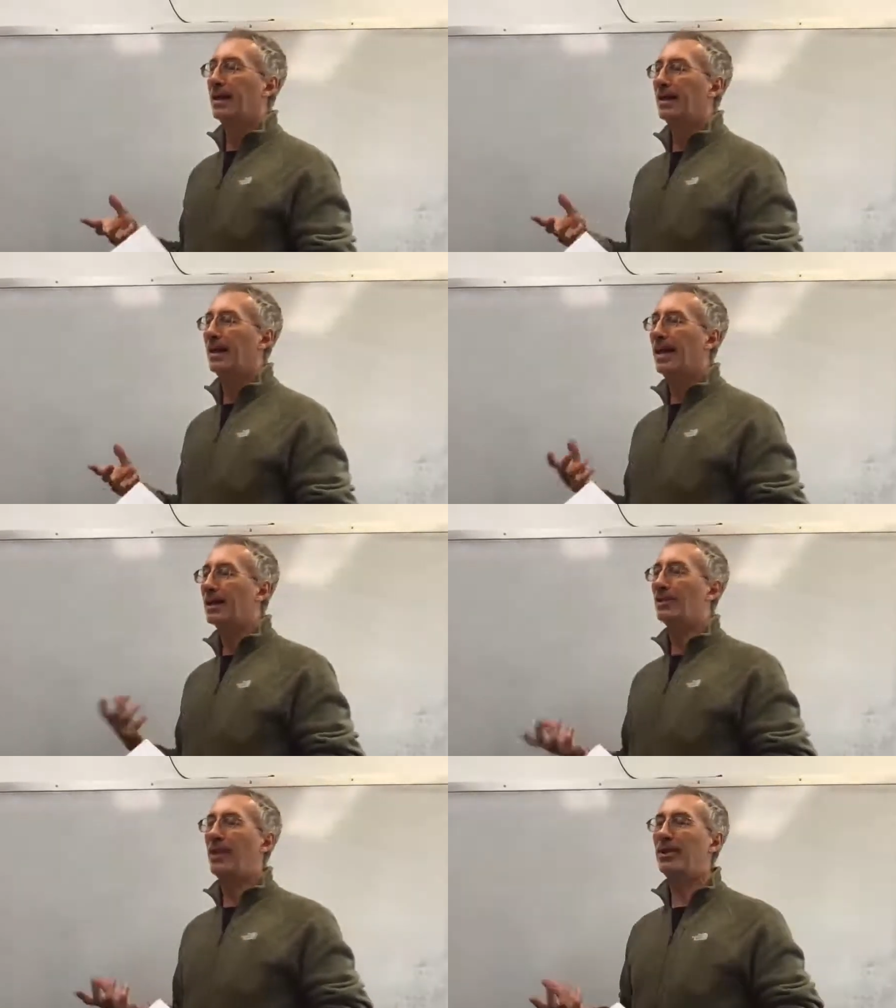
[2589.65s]
the next
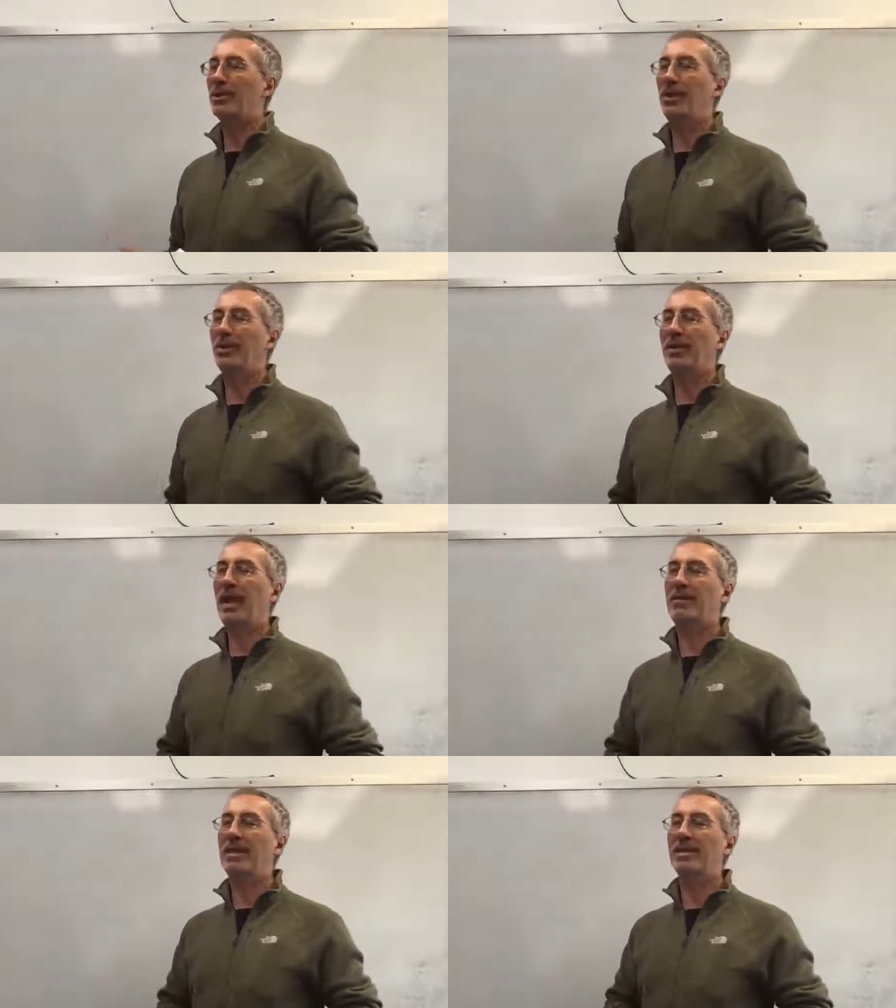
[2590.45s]
question you would
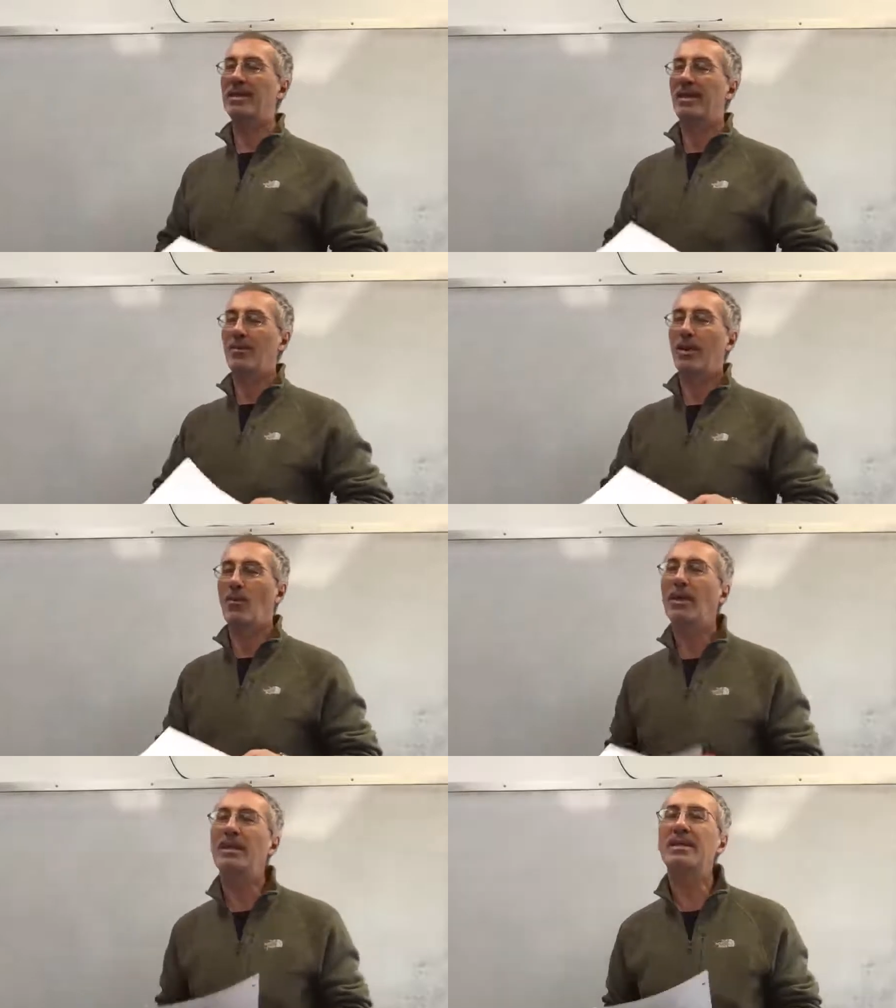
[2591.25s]
have is, well,
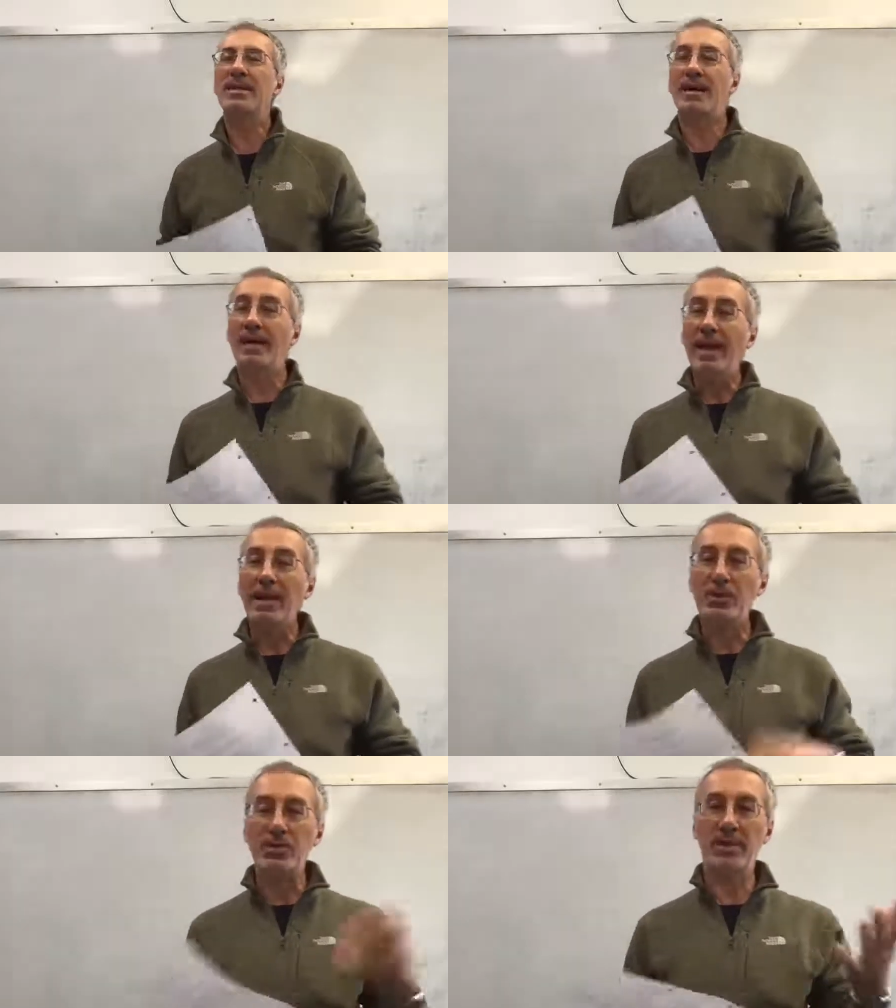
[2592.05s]
what is the
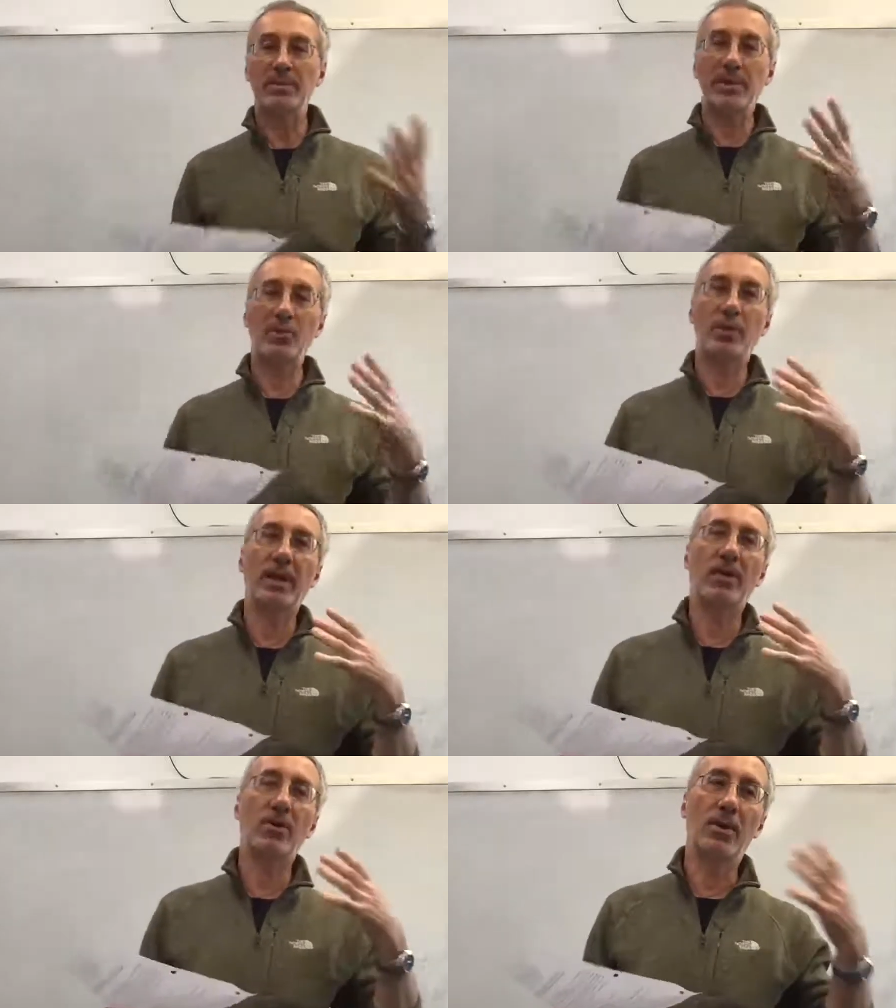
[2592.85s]
relationship
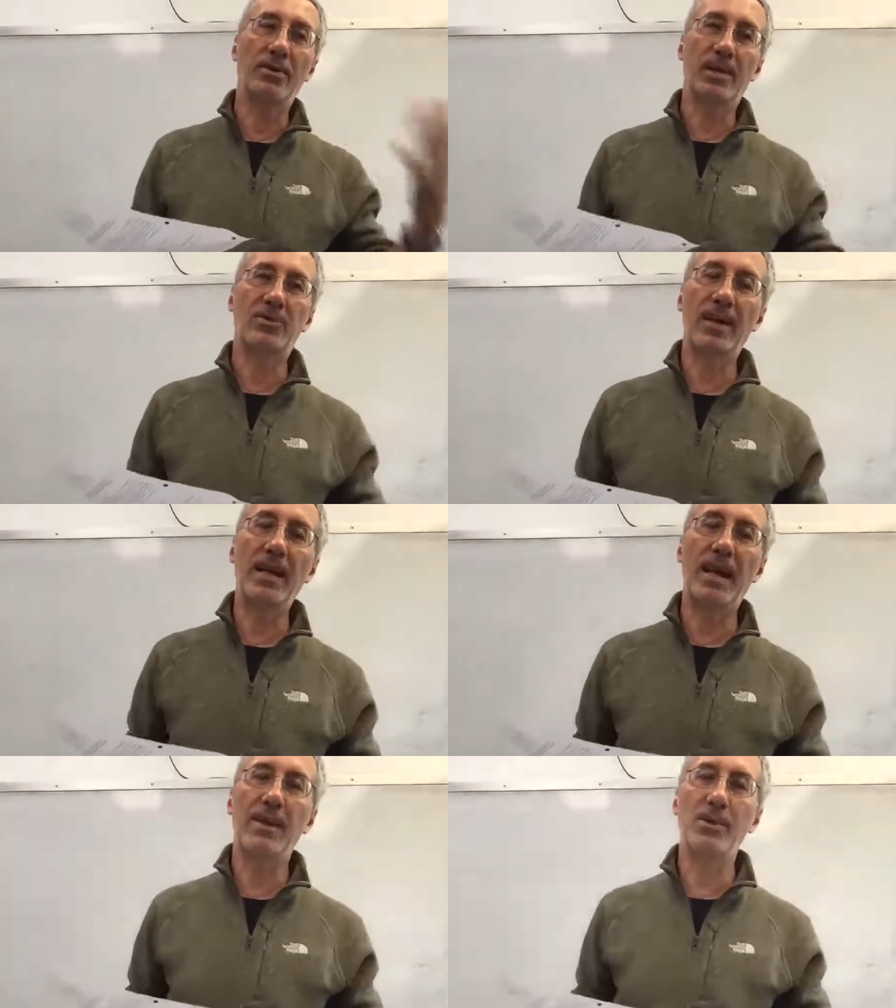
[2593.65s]
between context-free
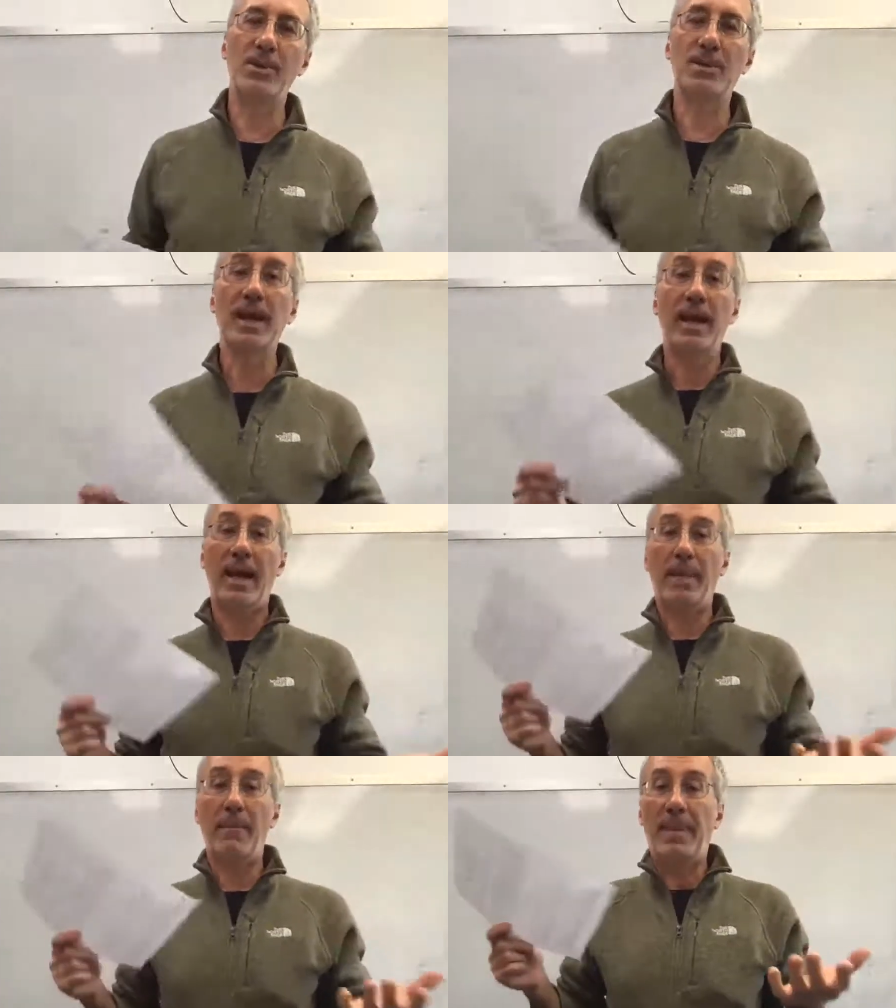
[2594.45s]
languages
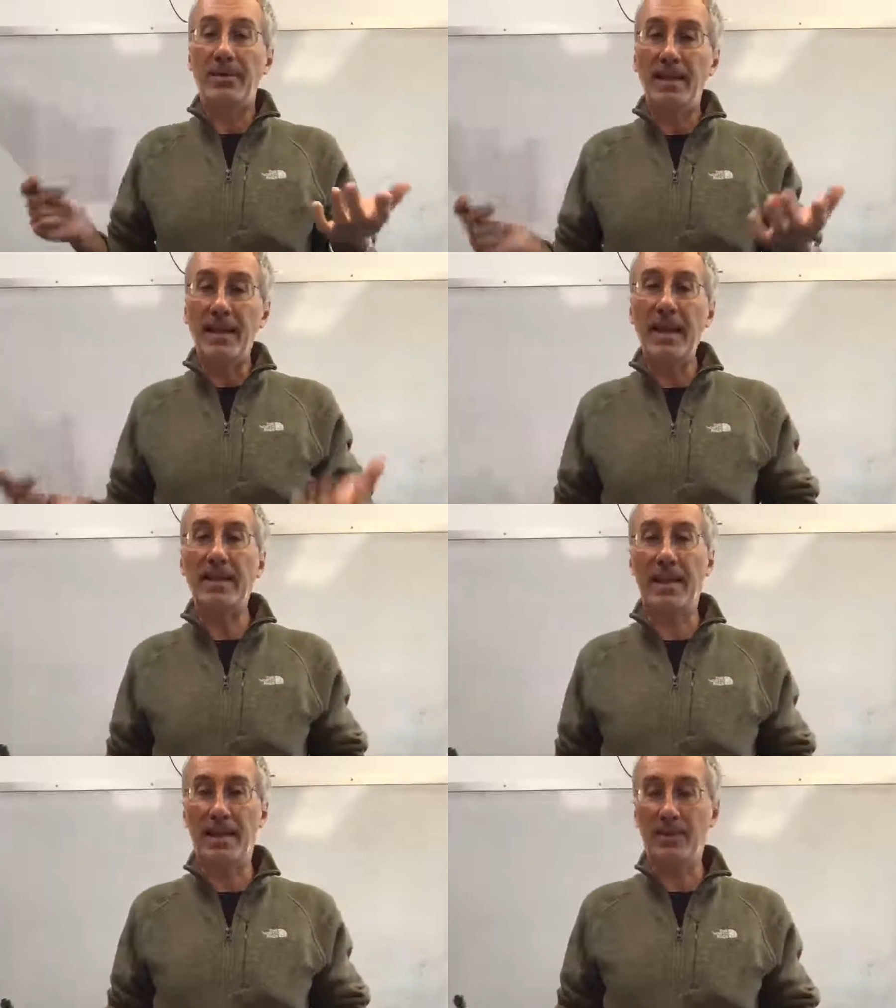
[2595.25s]
and PetriNet
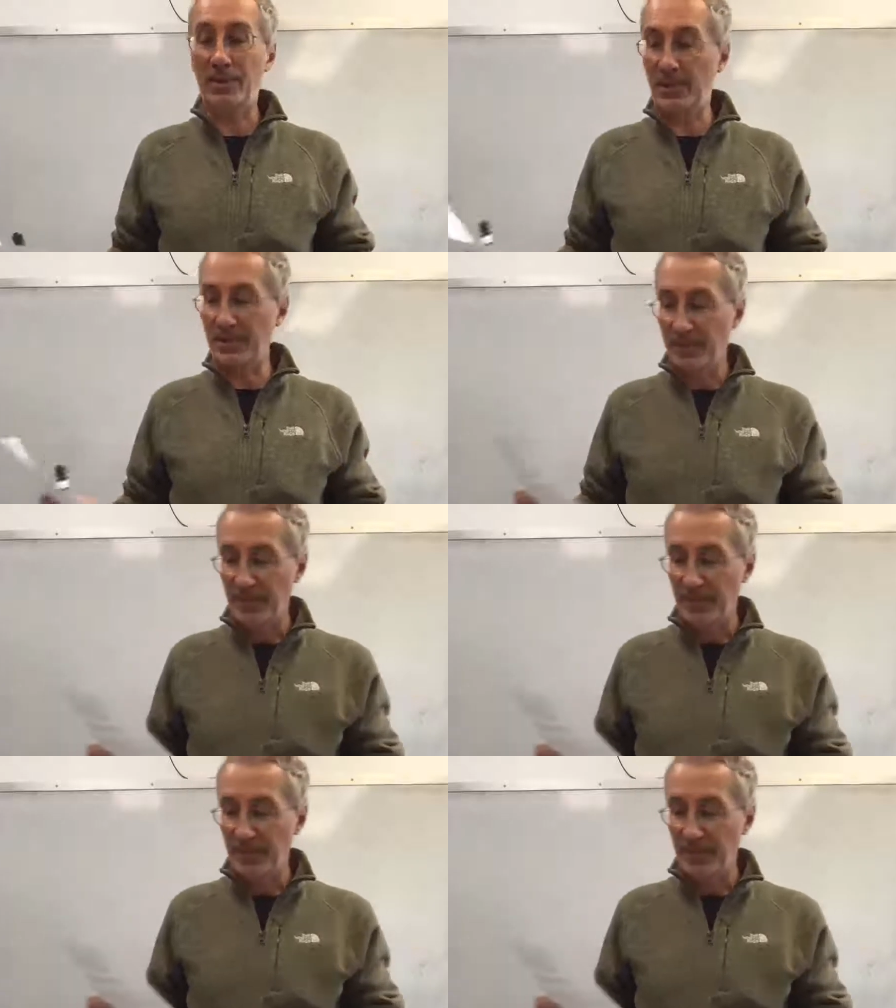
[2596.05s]
languages?